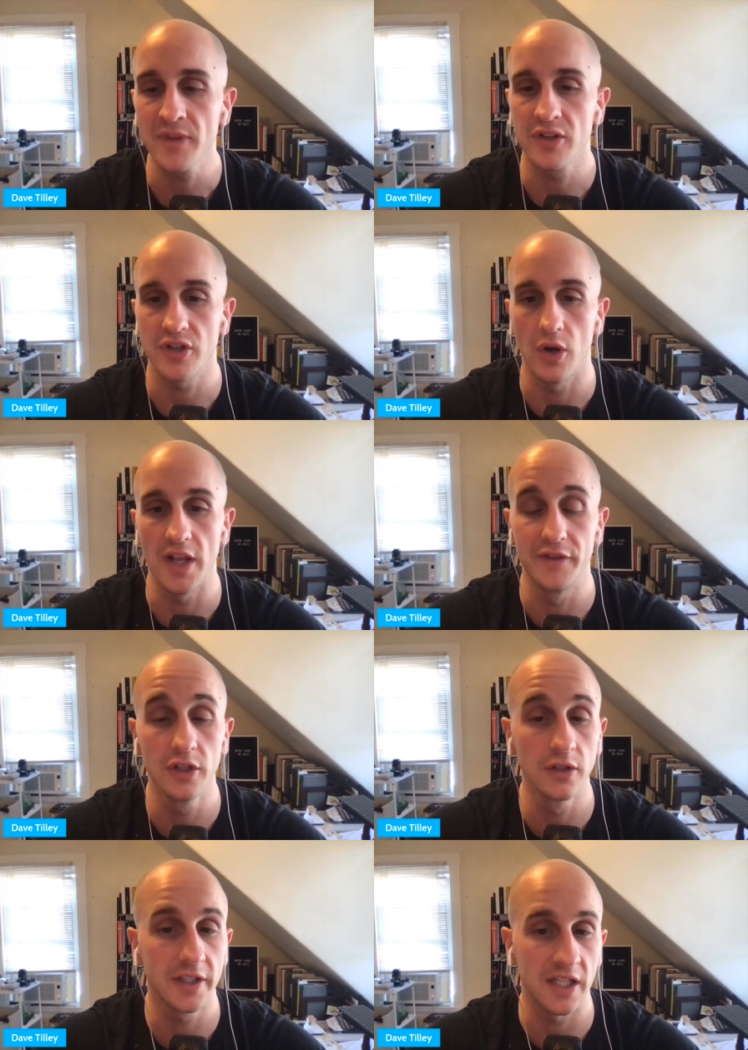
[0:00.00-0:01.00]
So if you're
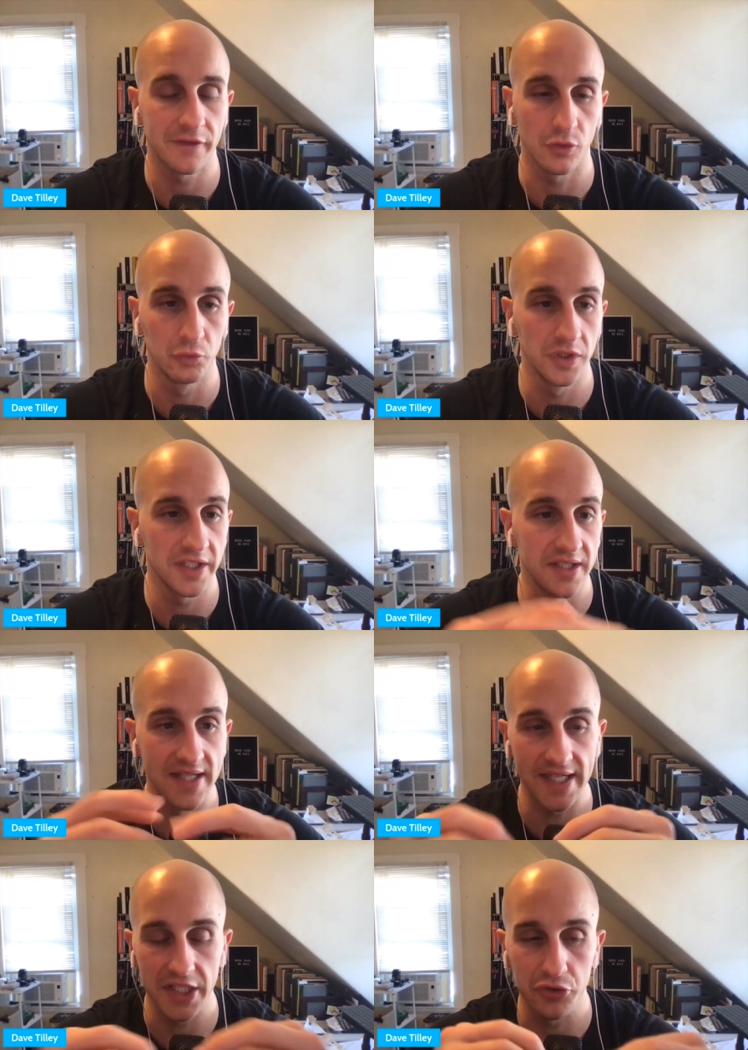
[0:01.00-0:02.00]
looking for really
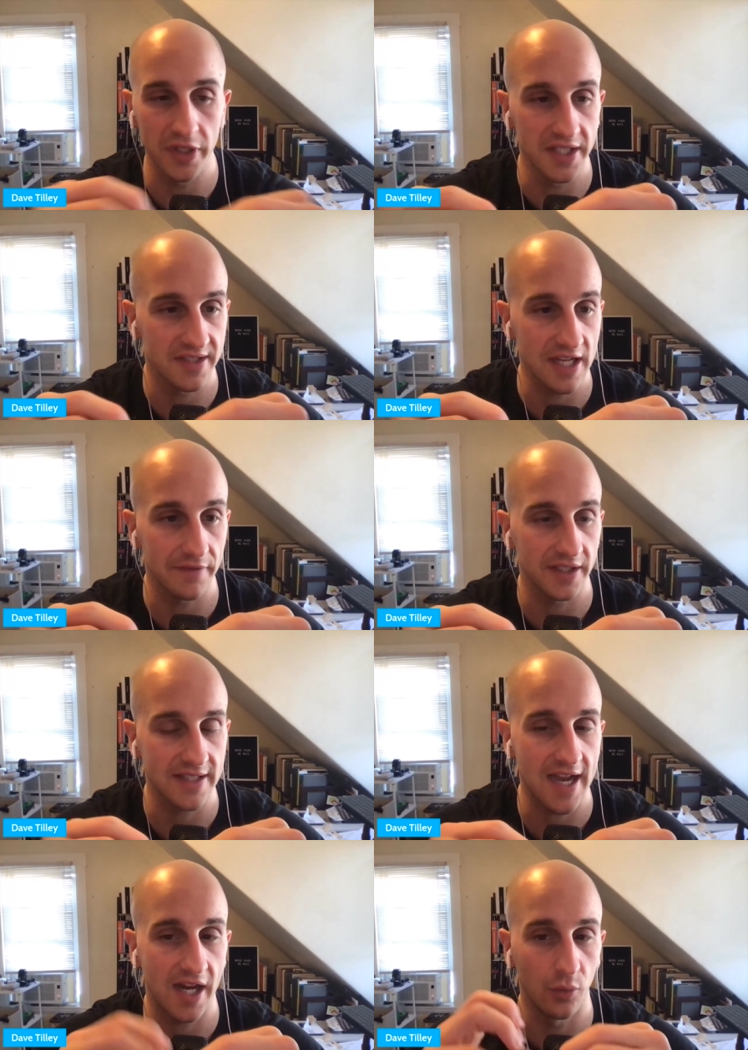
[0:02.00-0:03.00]
nitty gritty stuff like
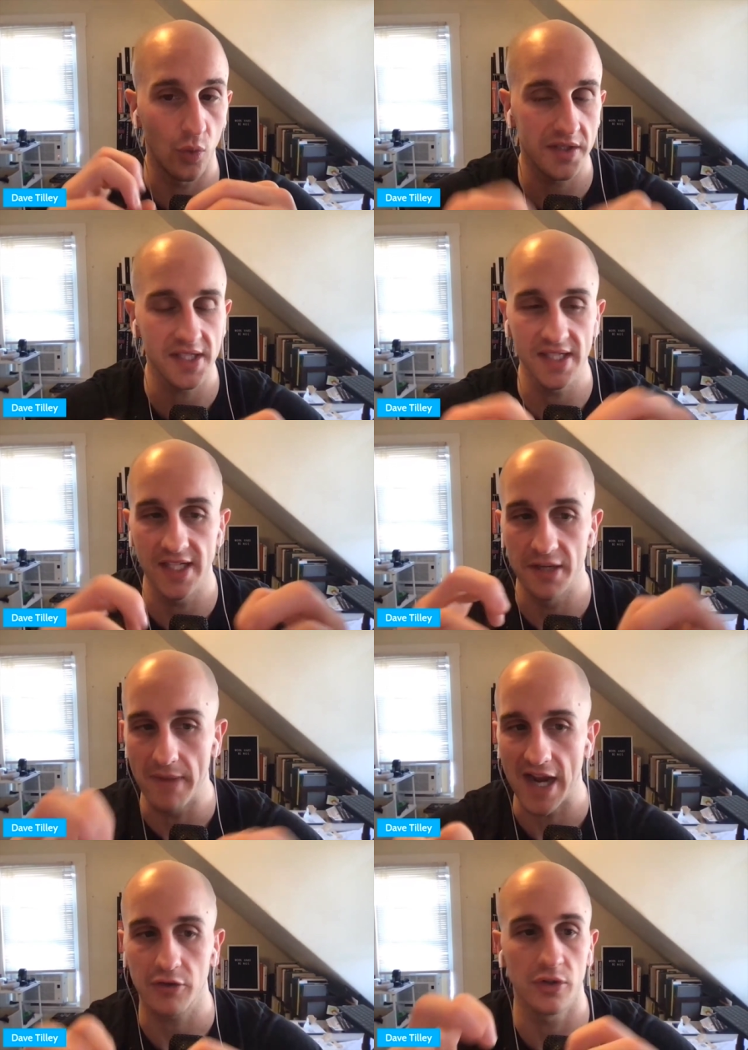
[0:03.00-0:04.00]
that on what to eat and
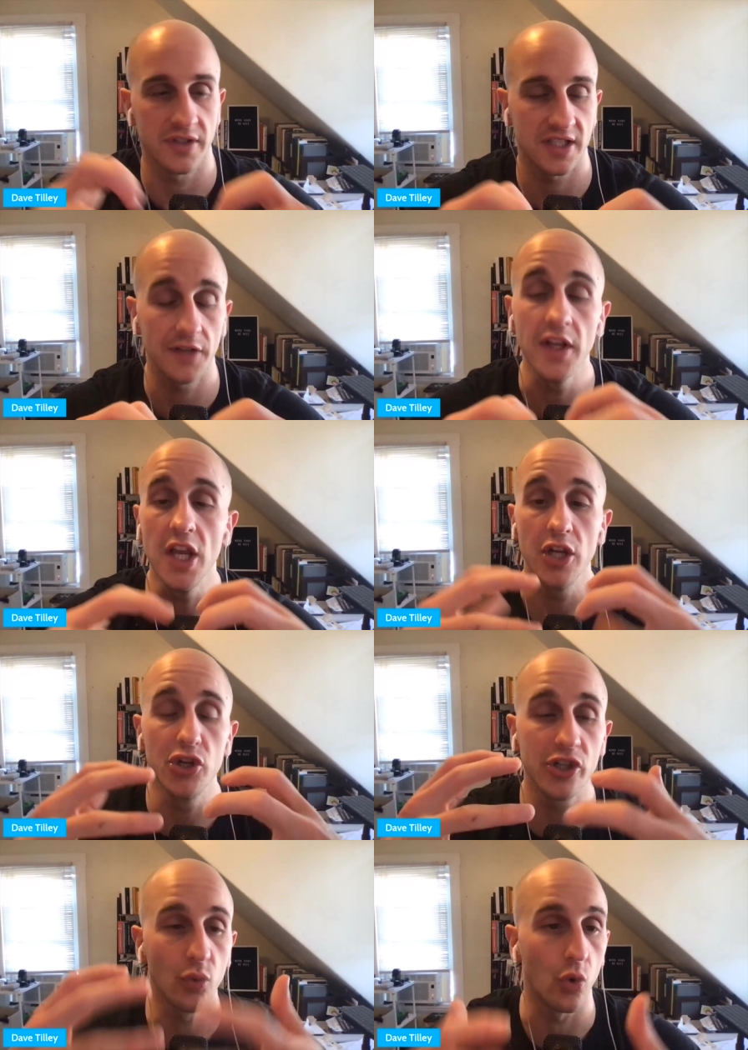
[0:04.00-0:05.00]
macros stuff, you
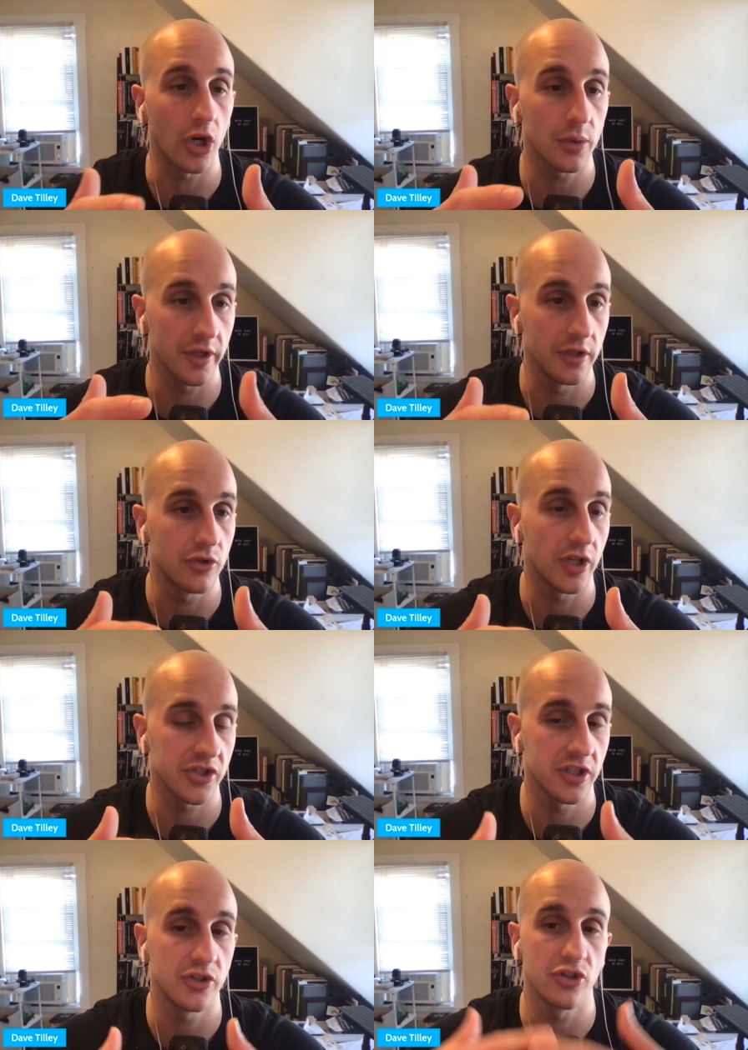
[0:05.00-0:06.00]
should work with a
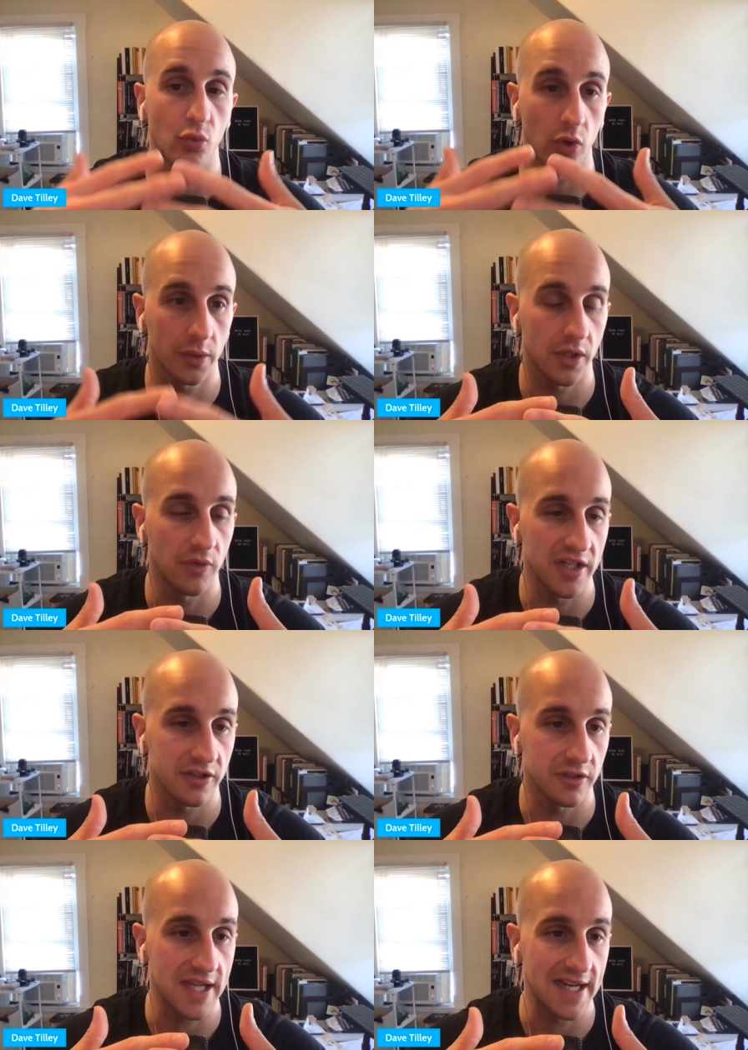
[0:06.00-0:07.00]
nutritionist. You should work with a
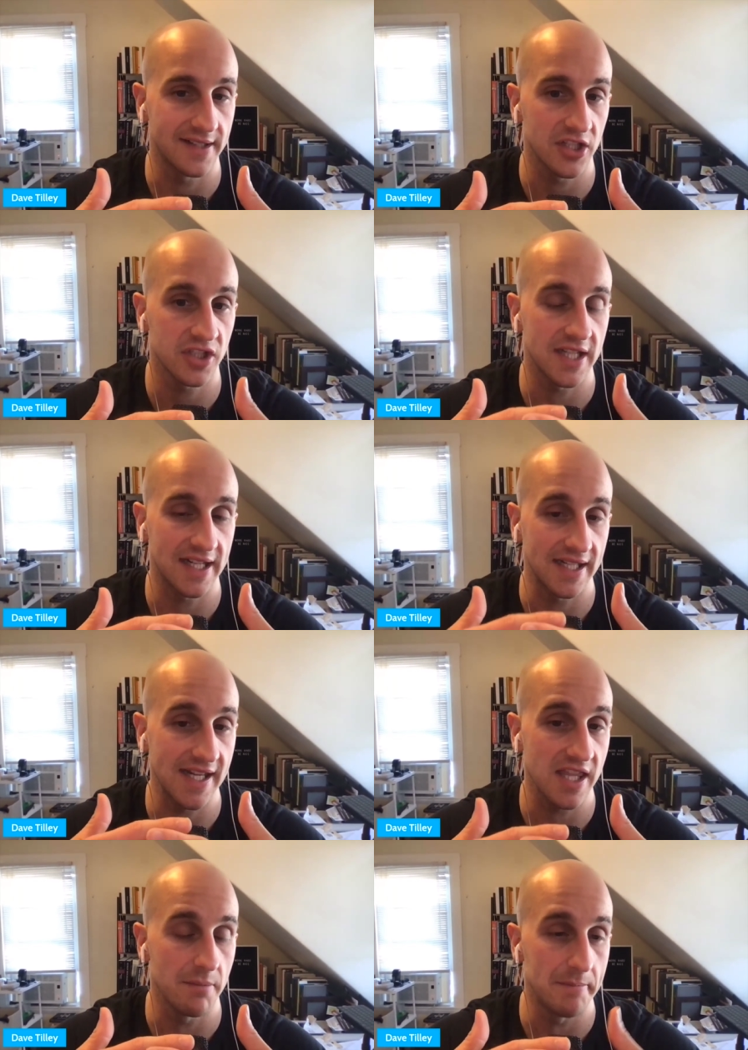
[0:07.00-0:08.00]
registered dietitian to kind of
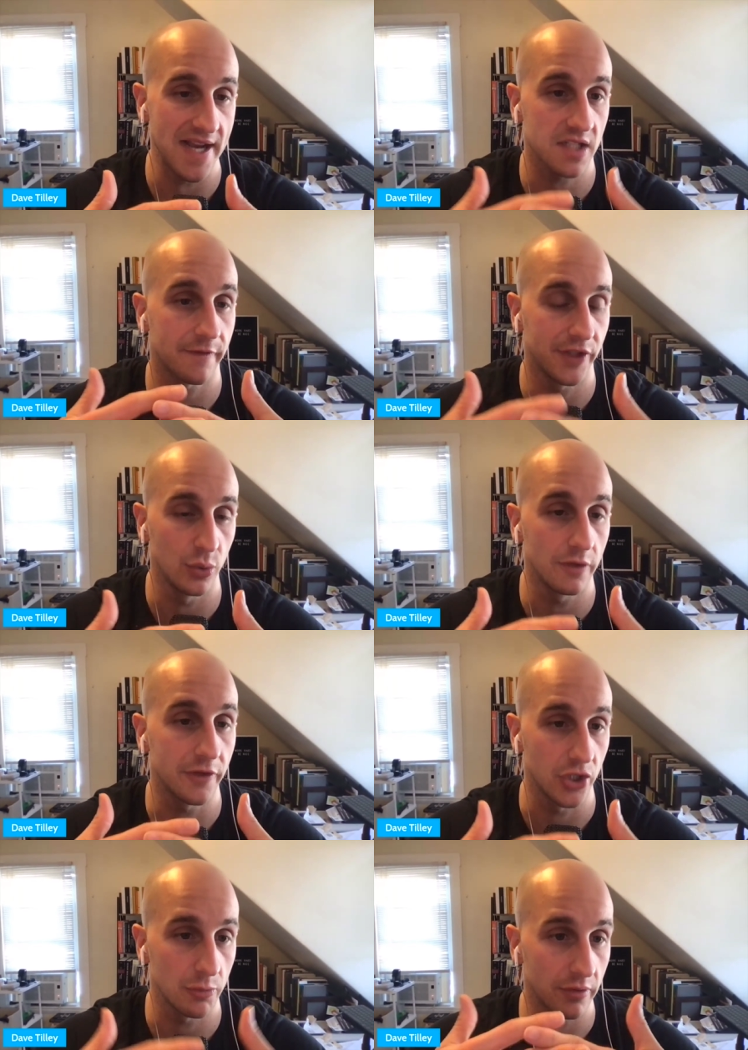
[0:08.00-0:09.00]
get the best fuel for
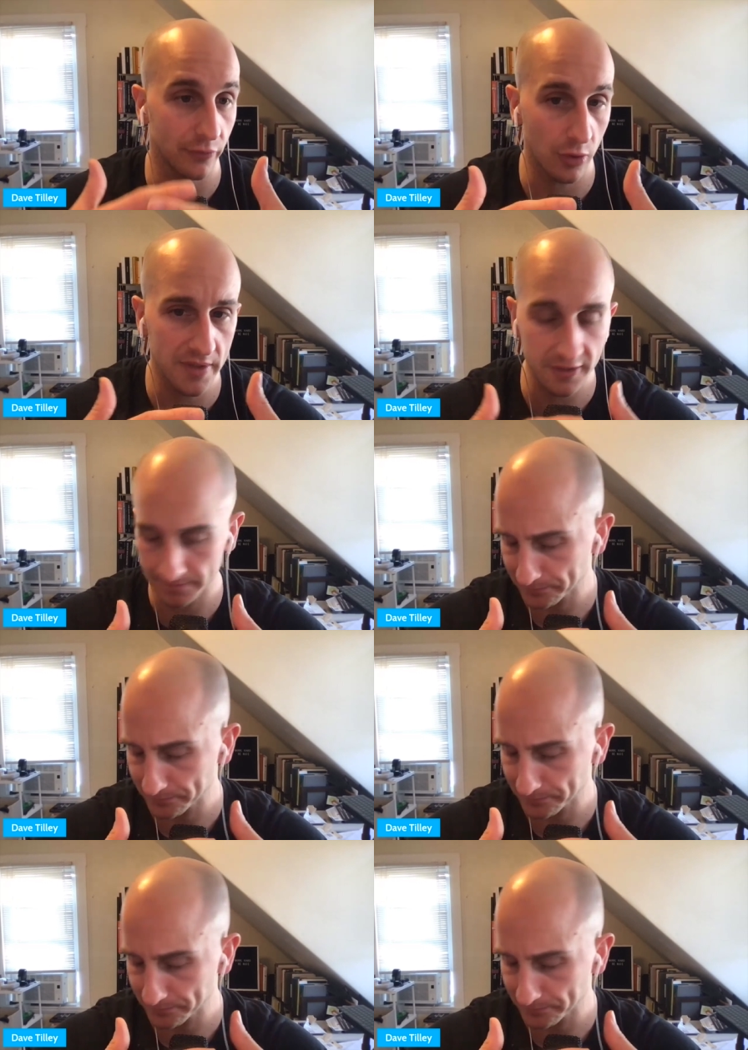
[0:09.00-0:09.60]
your performance.